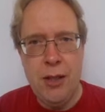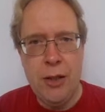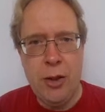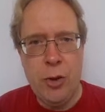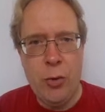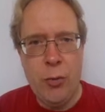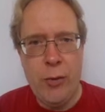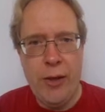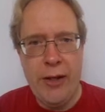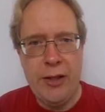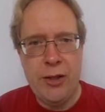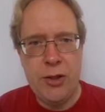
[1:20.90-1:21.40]

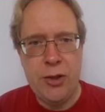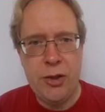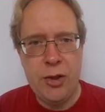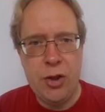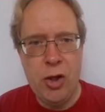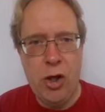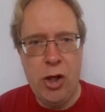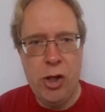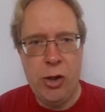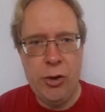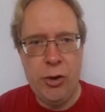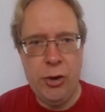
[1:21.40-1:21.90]
crackers
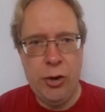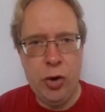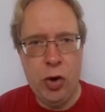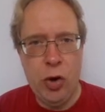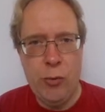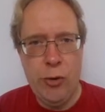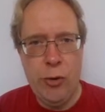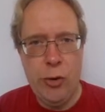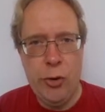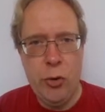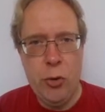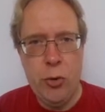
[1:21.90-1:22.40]
are a
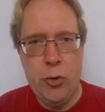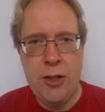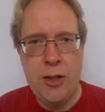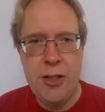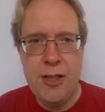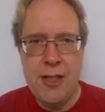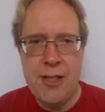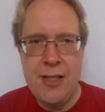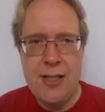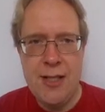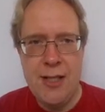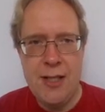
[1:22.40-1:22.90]
normal good
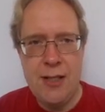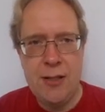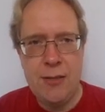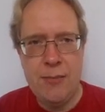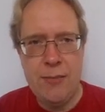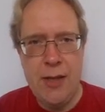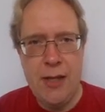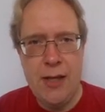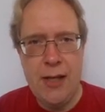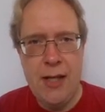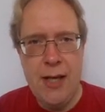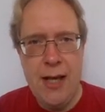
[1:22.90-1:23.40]
since as
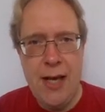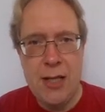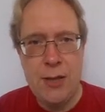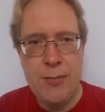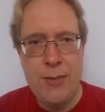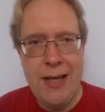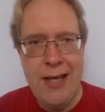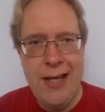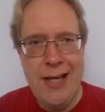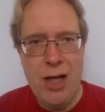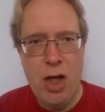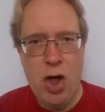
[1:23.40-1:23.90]

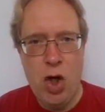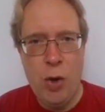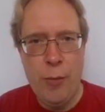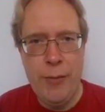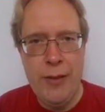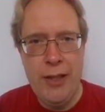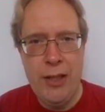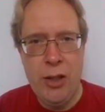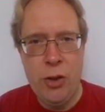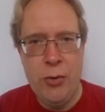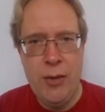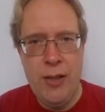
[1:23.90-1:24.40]
my income
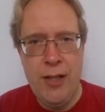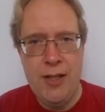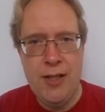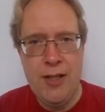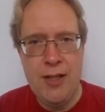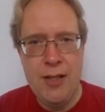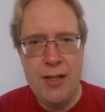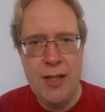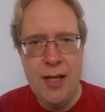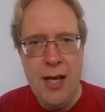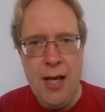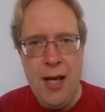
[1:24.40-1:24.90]

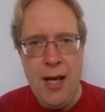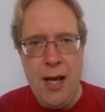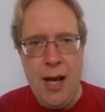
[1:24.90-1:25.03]
increases,